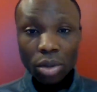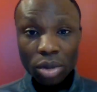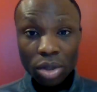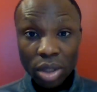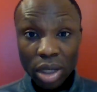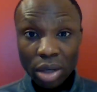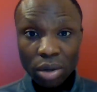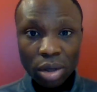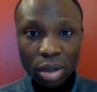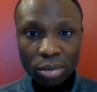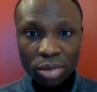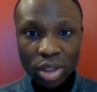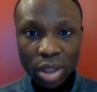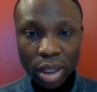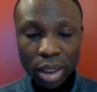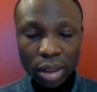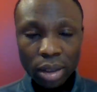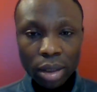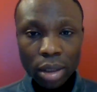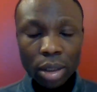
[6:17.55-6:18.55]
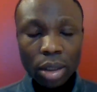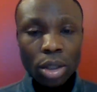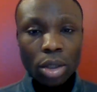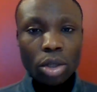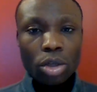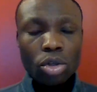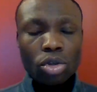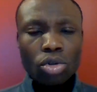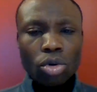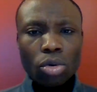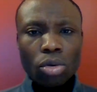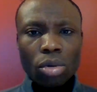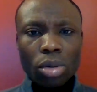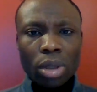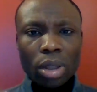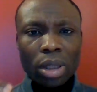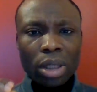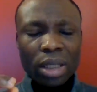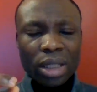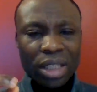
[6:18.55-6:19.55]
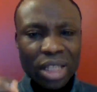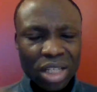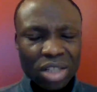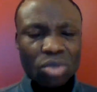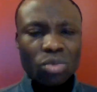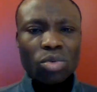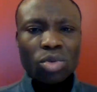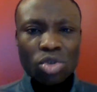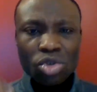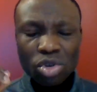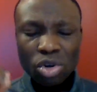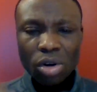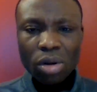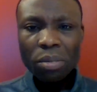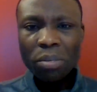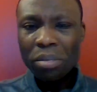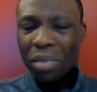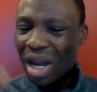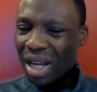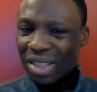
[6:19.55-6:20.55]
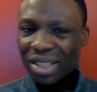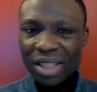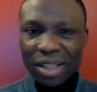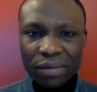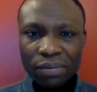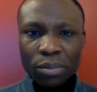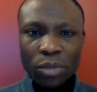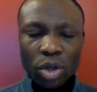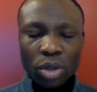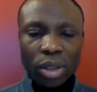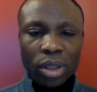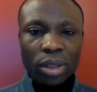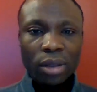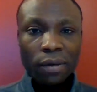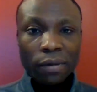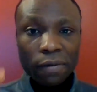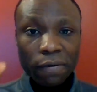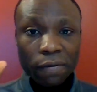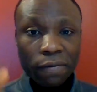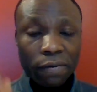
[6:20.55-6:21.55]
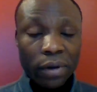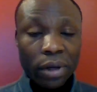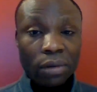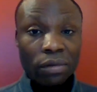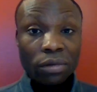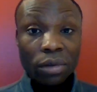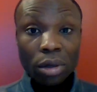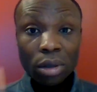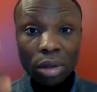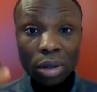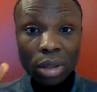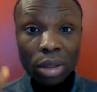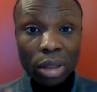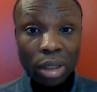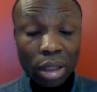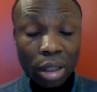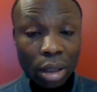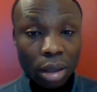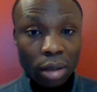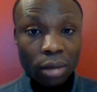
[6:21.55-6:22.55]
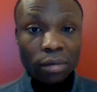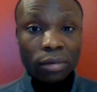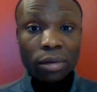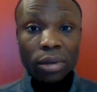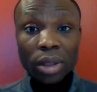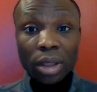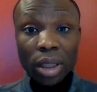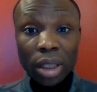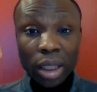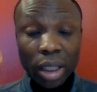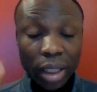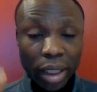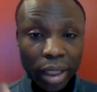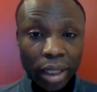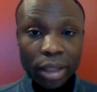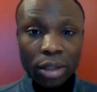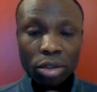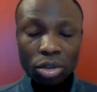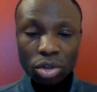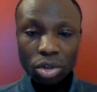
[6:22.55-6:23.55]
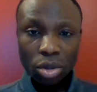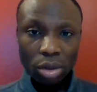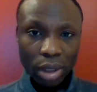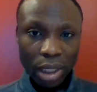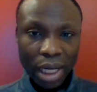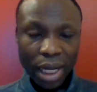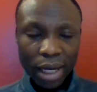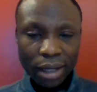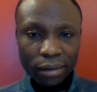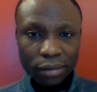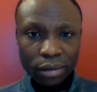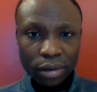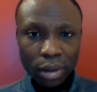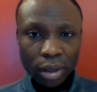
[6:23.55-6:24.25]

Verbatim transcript: You get what I'm saying? So this will draw massive money, favor, love into your life.